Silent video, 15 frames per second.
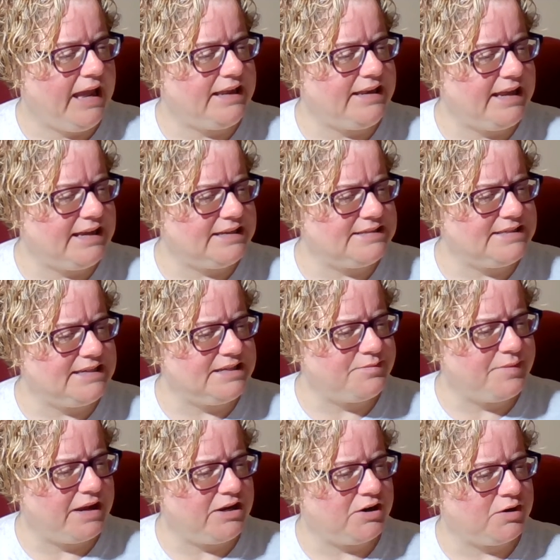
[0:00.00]
And Nancy
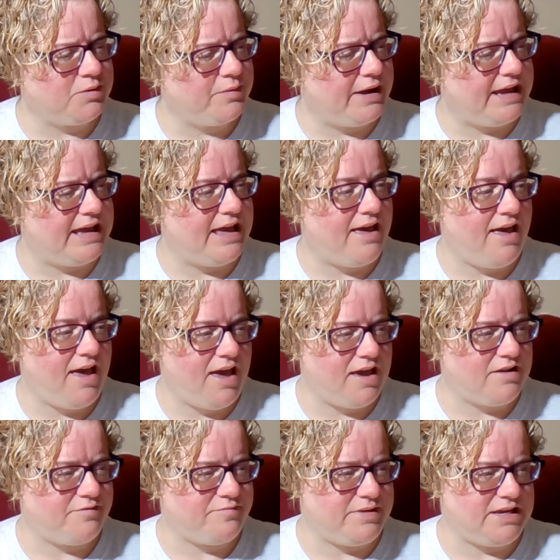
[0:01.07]
had made her way
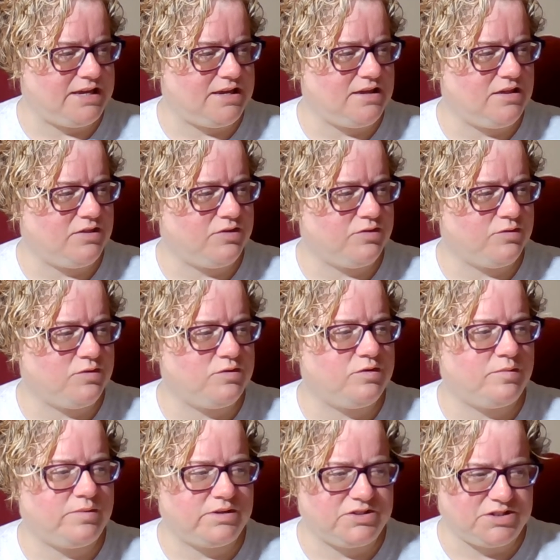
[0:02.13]
ahead of me
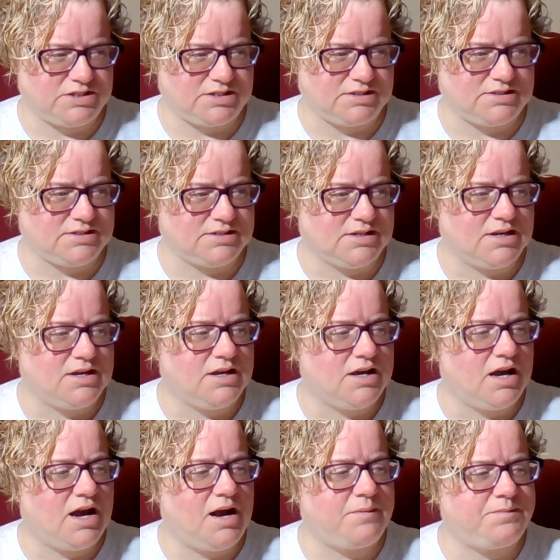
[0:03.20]
through the bushes,
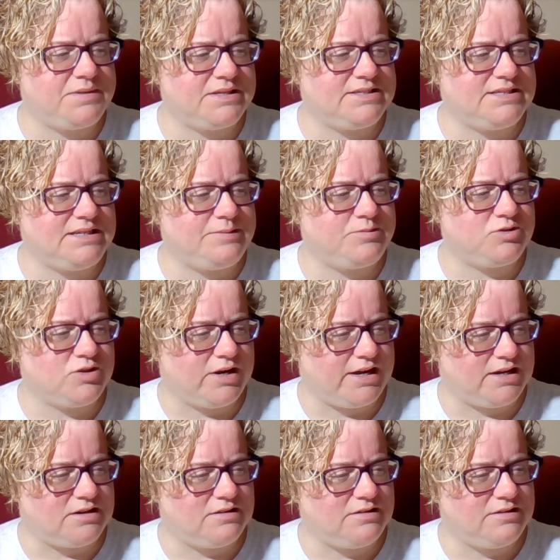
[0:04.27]
up the steep
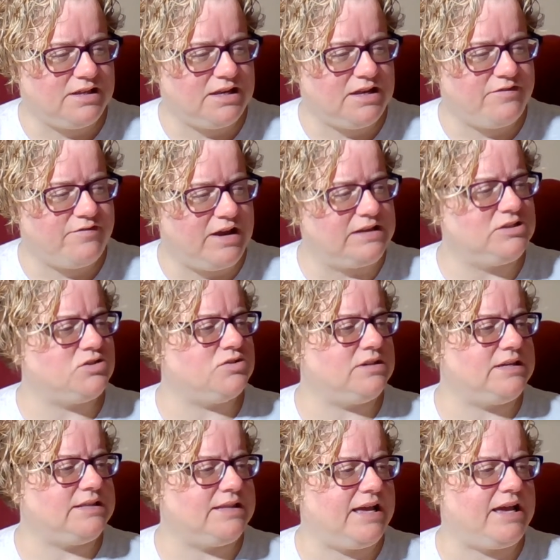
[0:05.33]
trail that
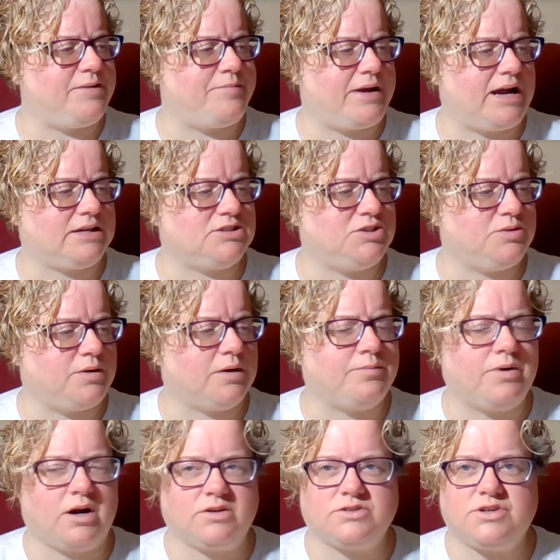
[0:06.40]
eventually led back to our
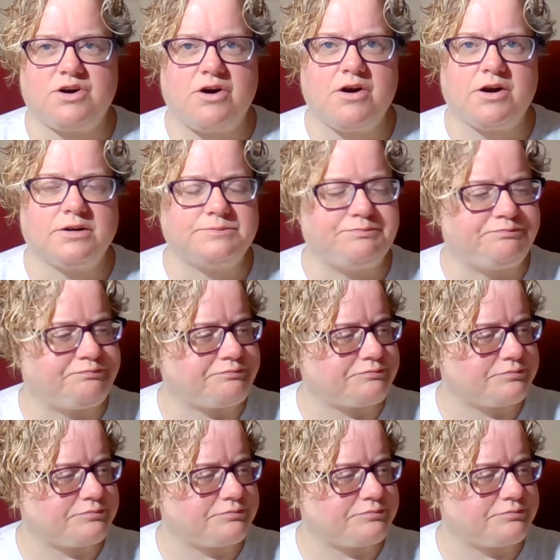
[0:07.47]
parked car.